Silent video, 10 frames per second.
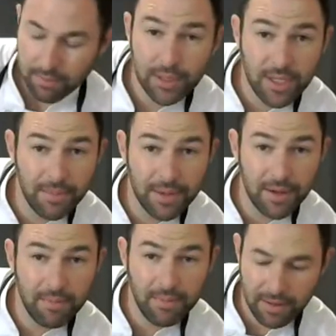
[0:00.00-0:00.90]
Put some
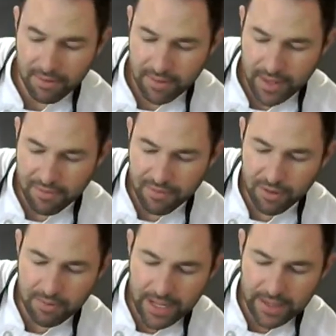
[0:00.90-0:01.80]
of that
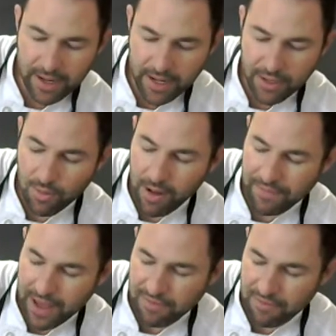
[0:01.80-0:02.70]
fruit right there, and you
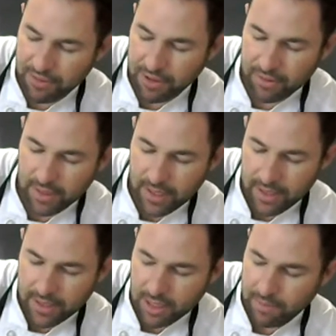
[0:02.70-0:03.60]
want that fruit
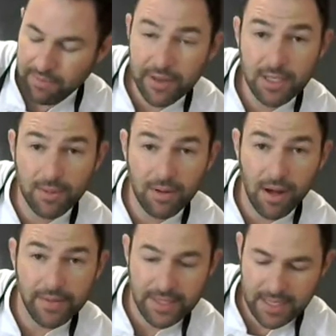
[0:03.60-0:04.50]
to be visible
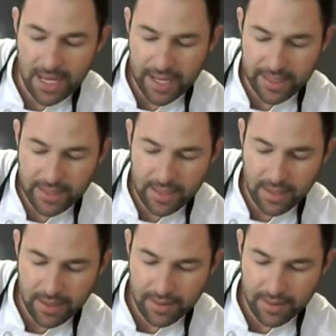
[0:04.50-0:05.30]
on the sides.